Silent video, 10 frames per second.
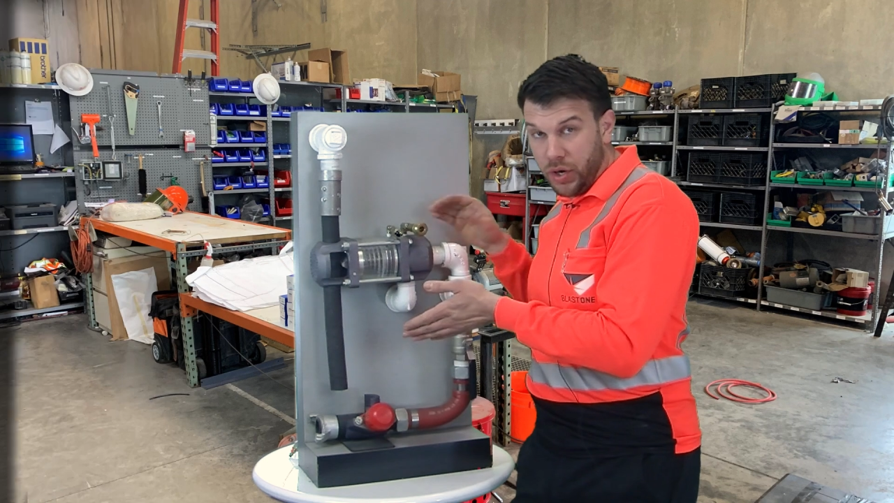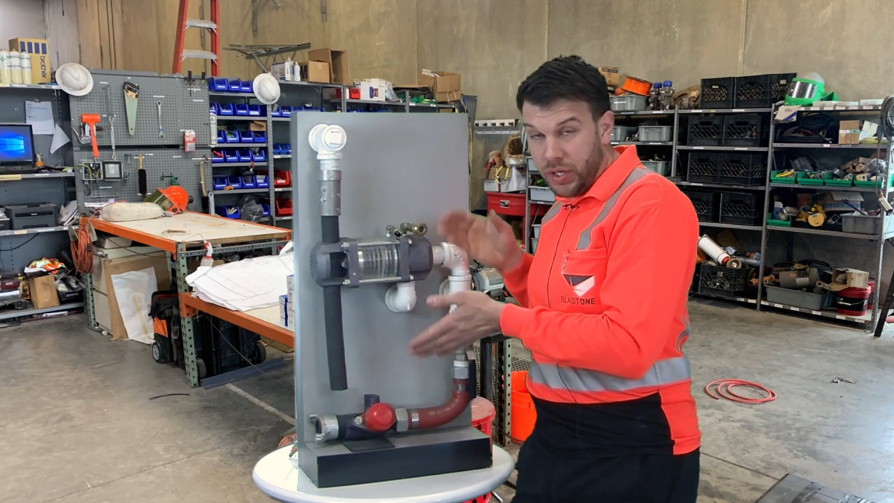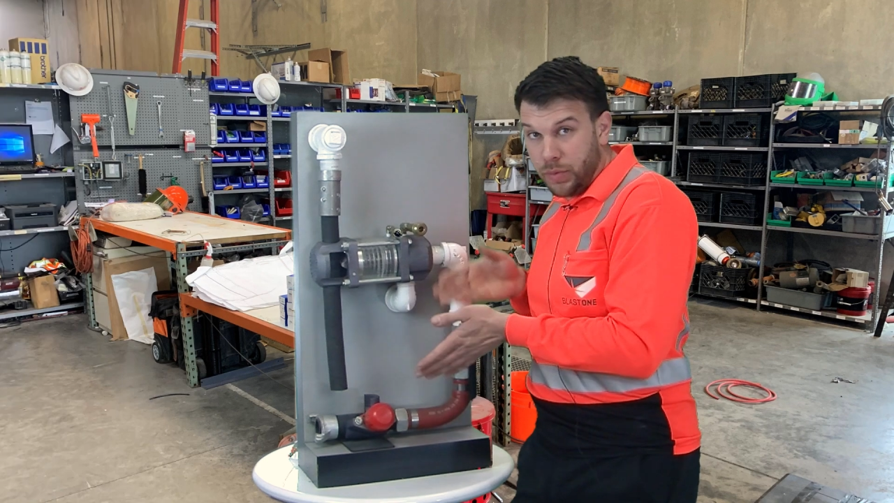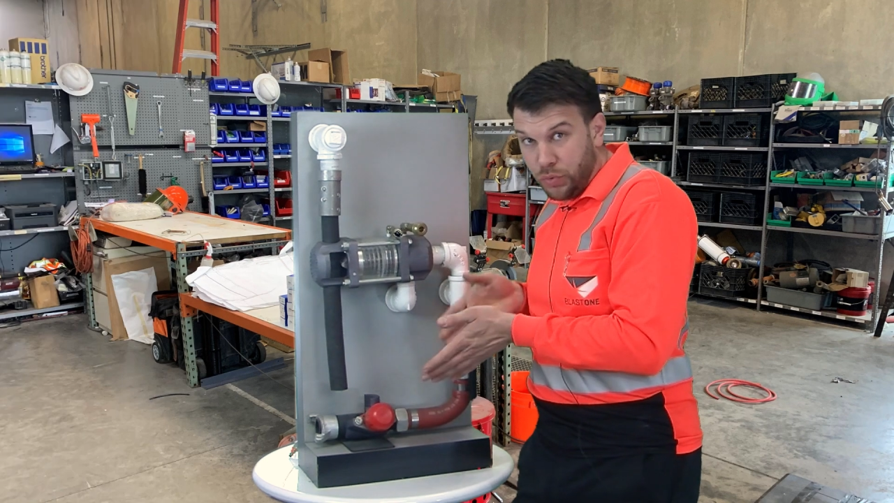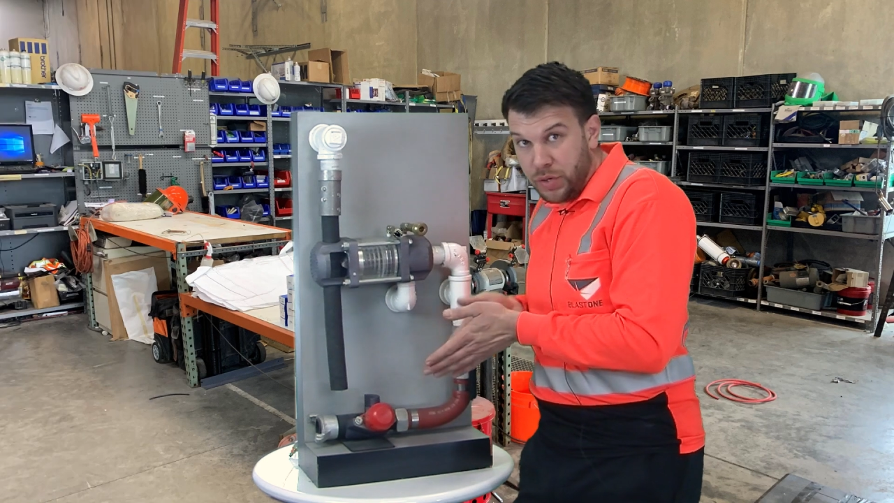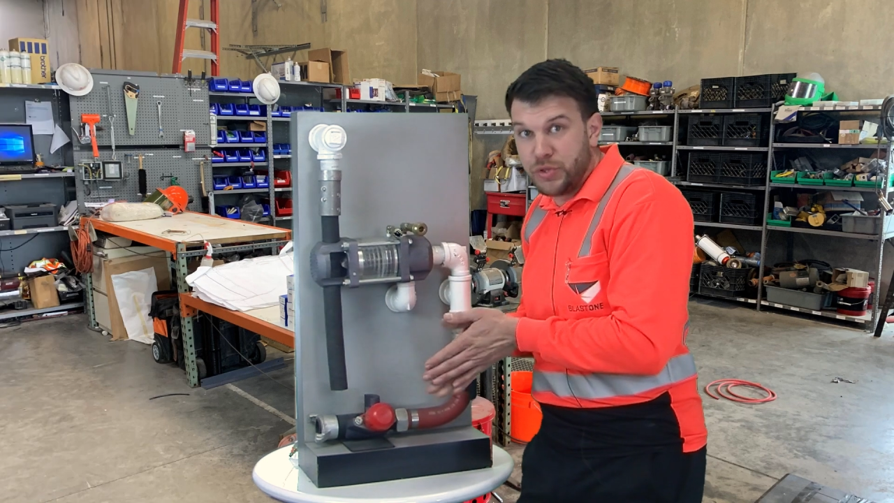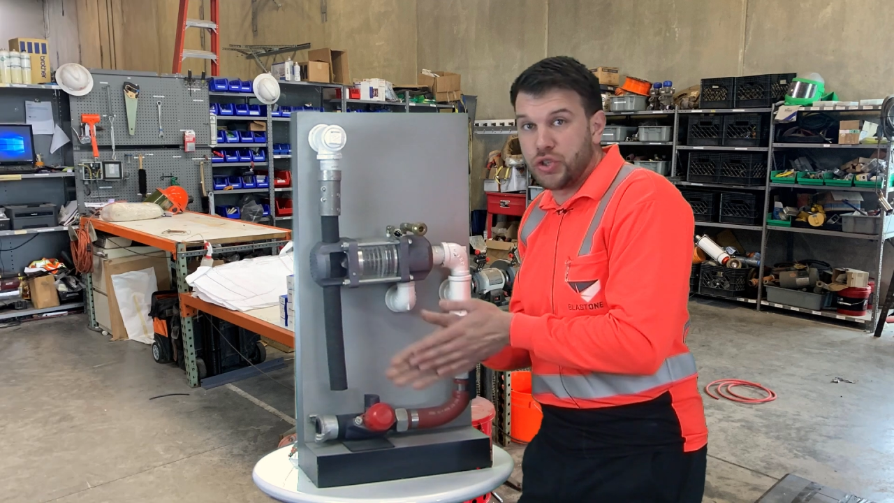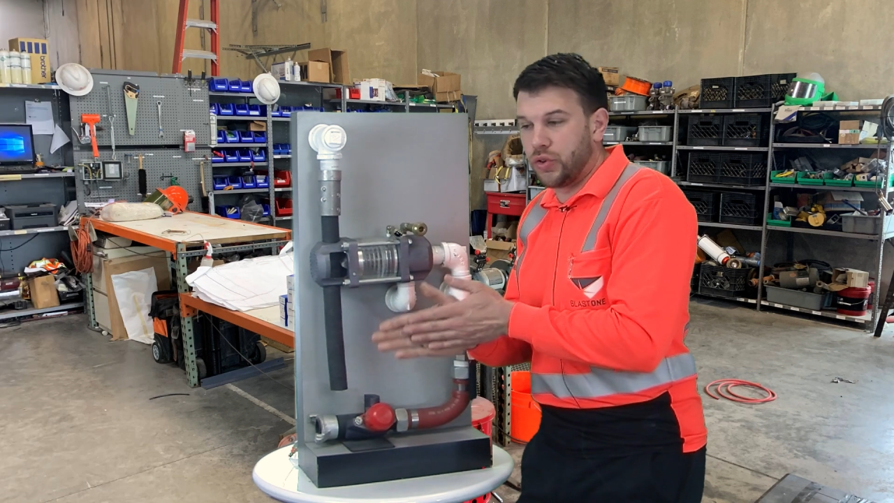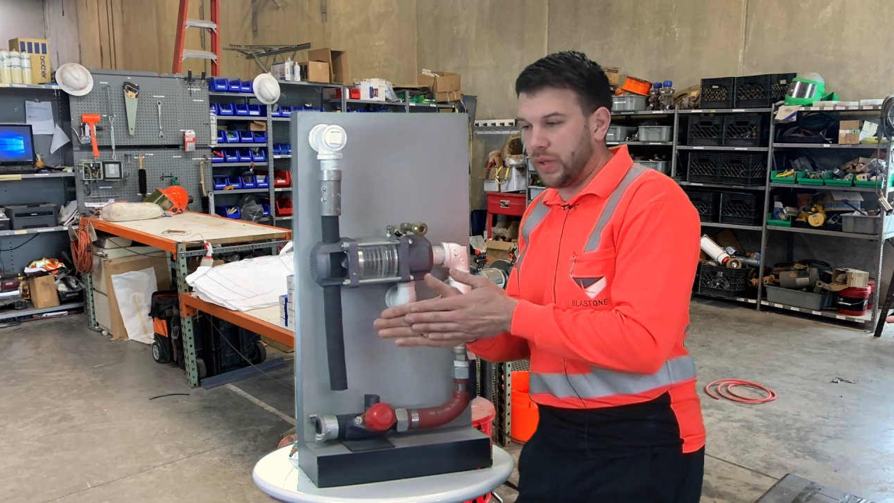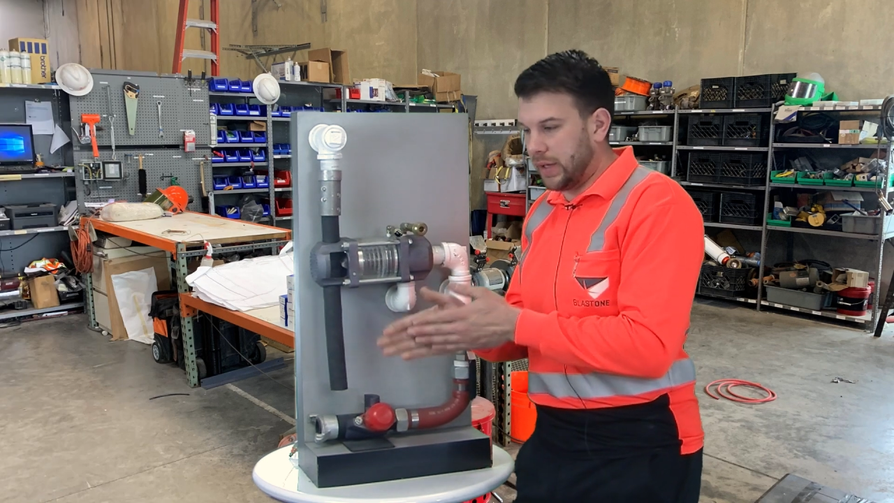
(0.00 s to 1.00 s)
wearing it
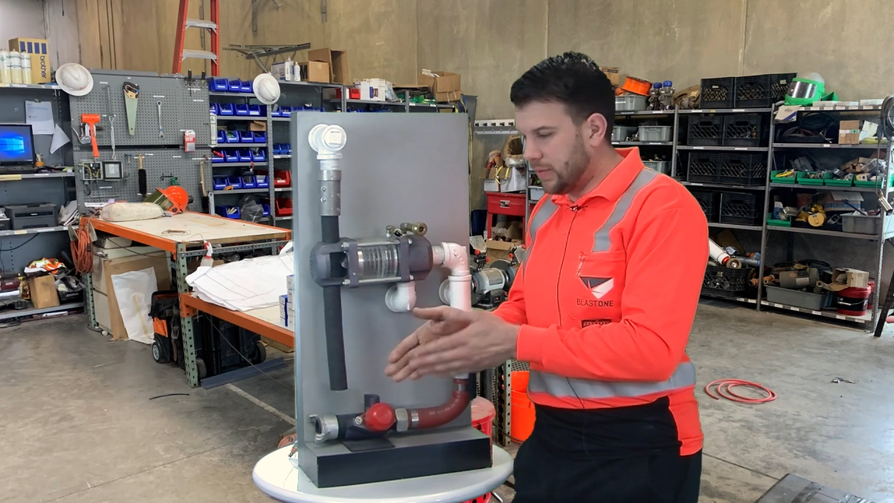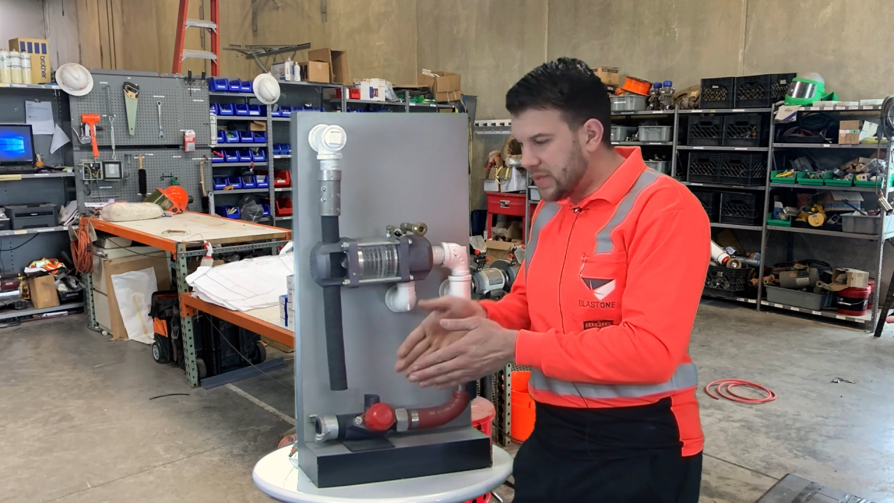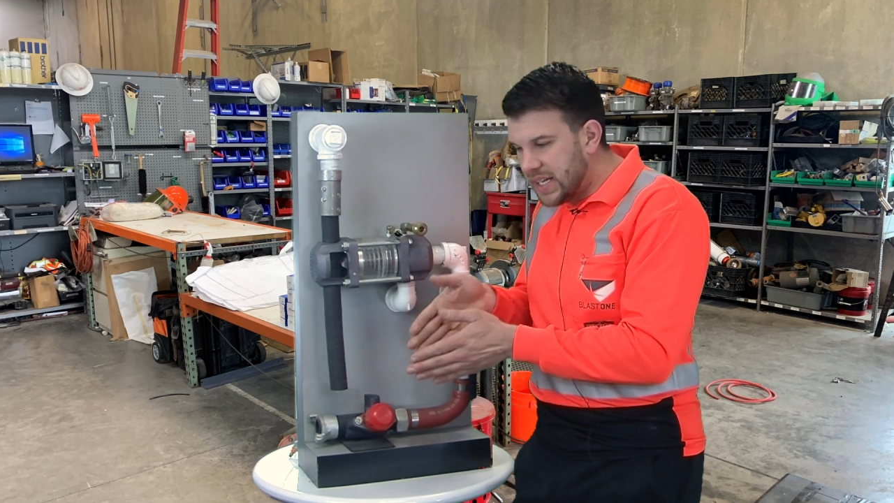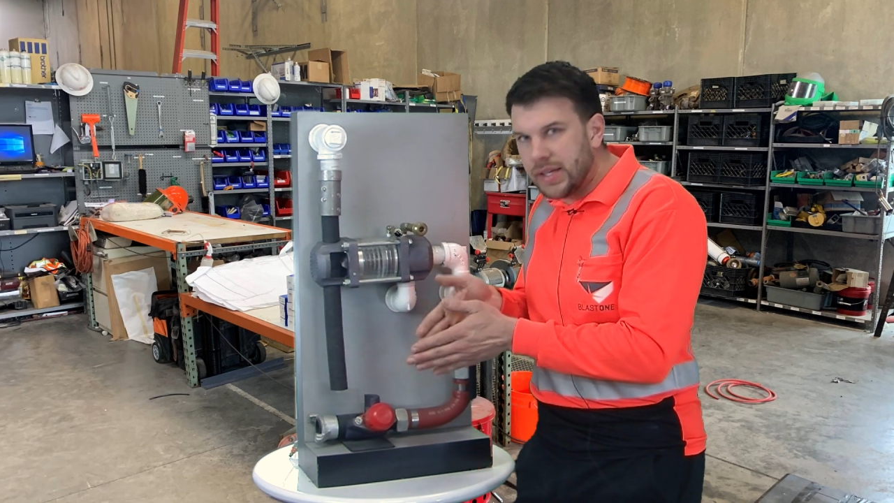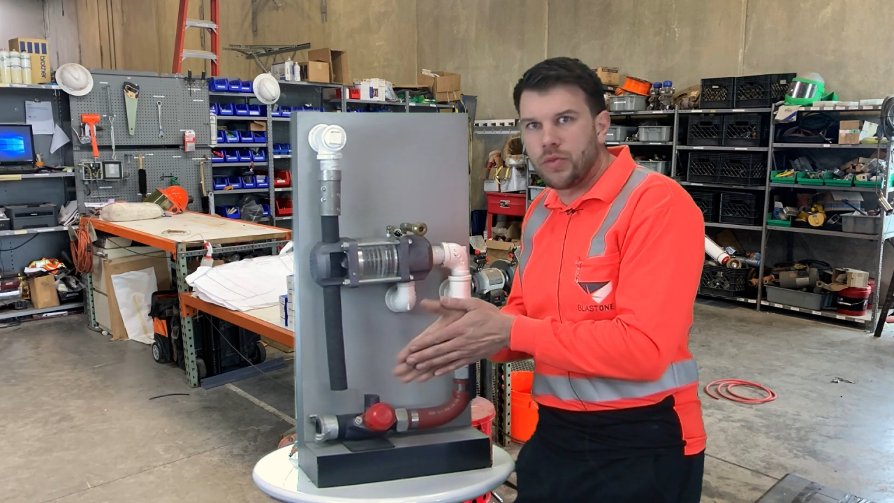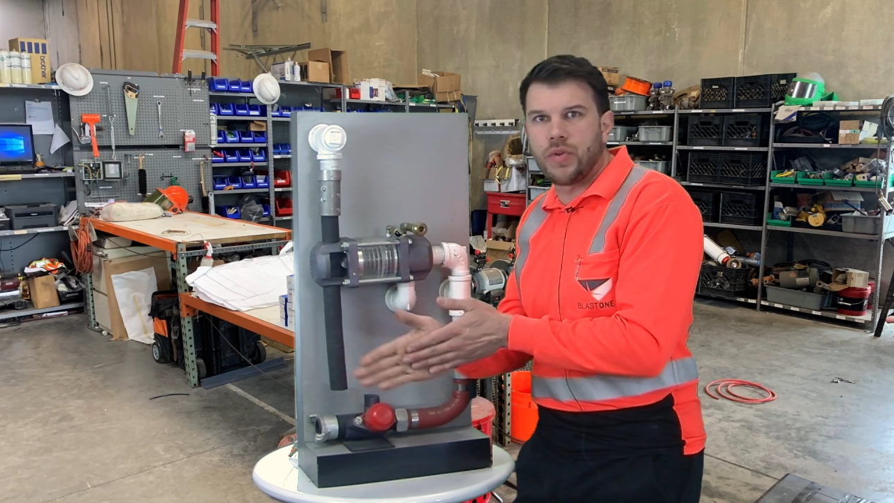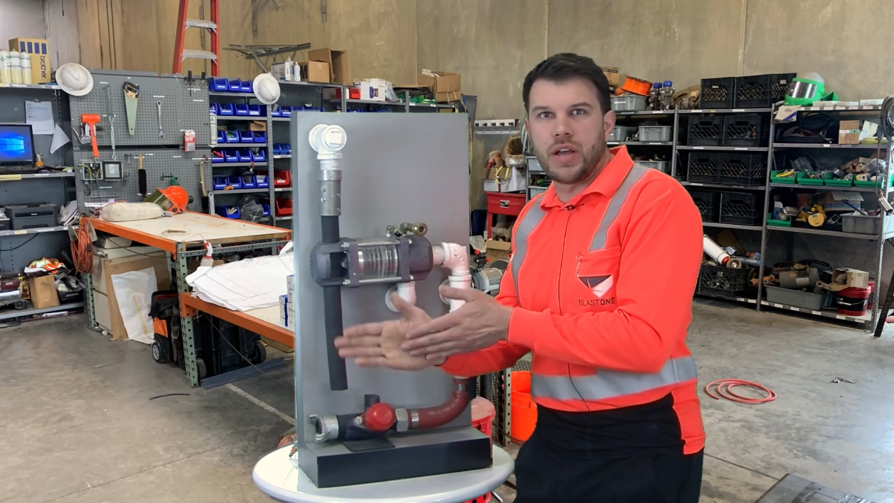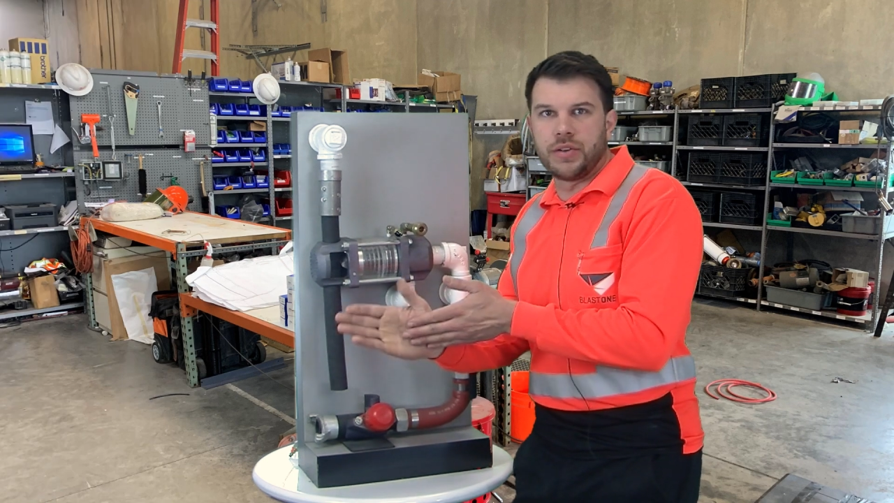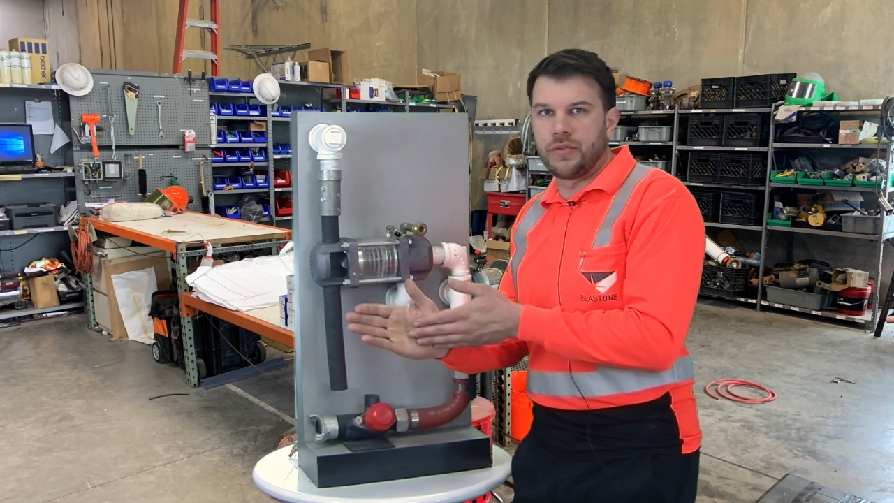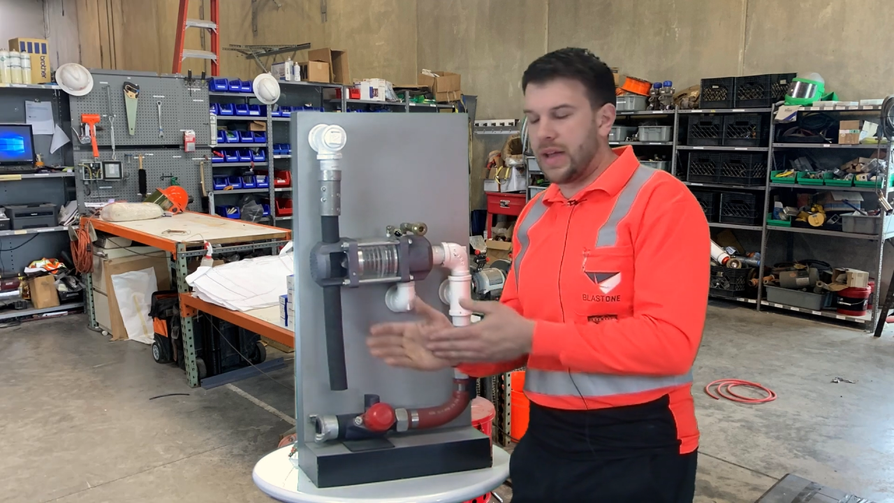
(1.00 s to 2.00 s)
prematurely, digging a
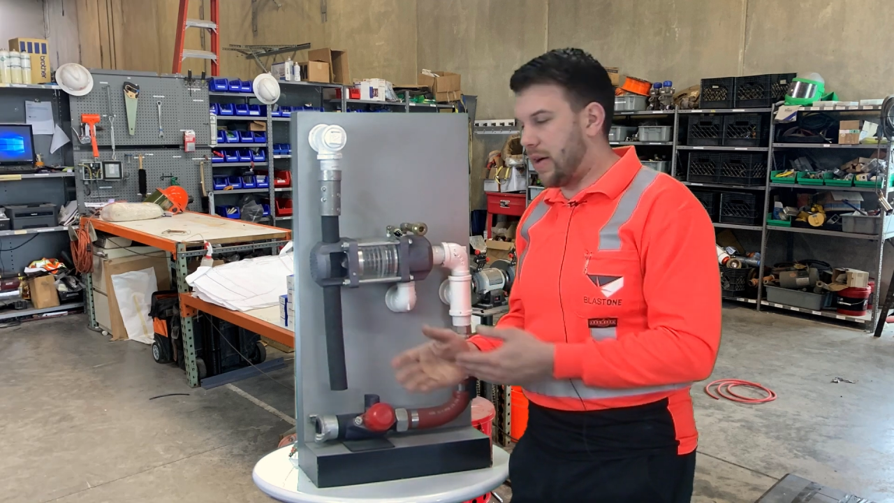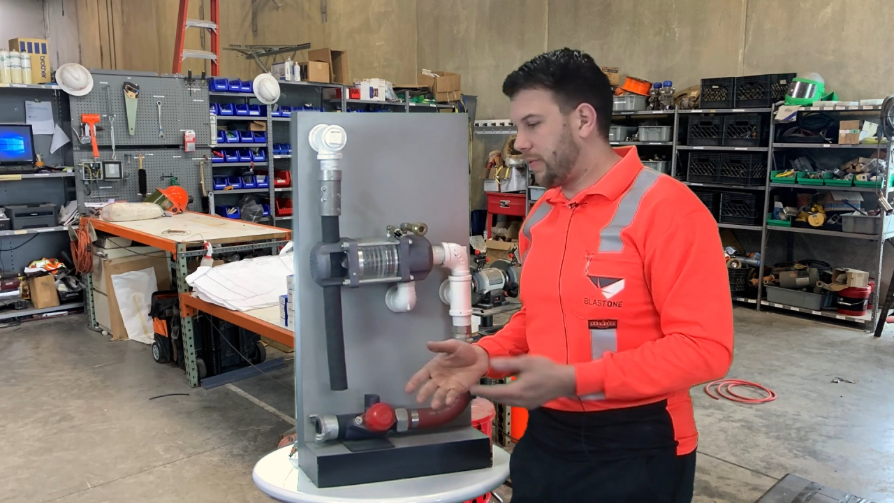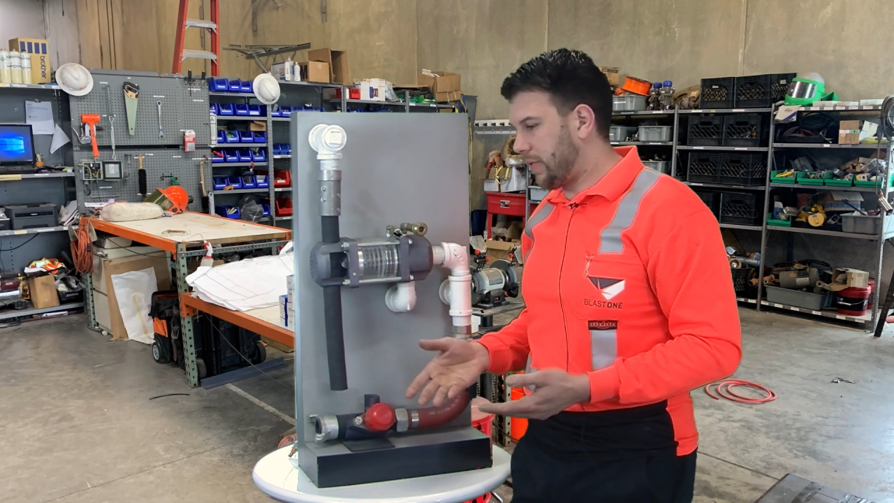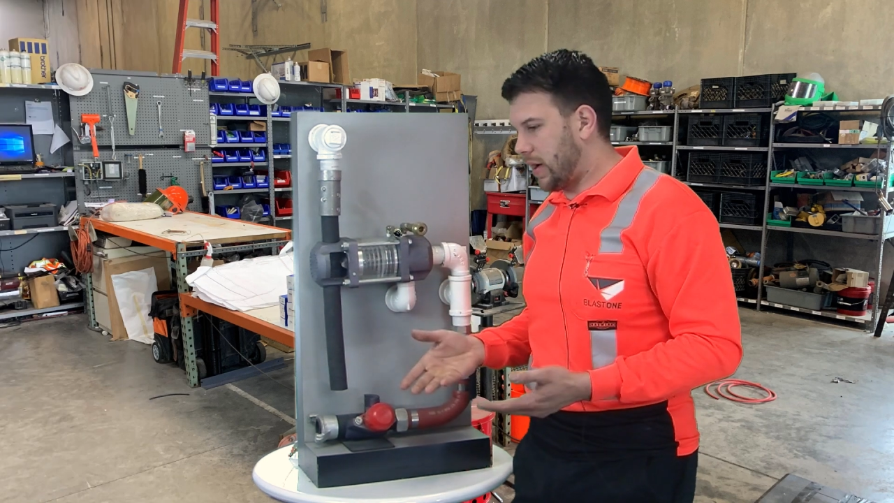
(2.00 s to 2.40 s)
rut in your valve.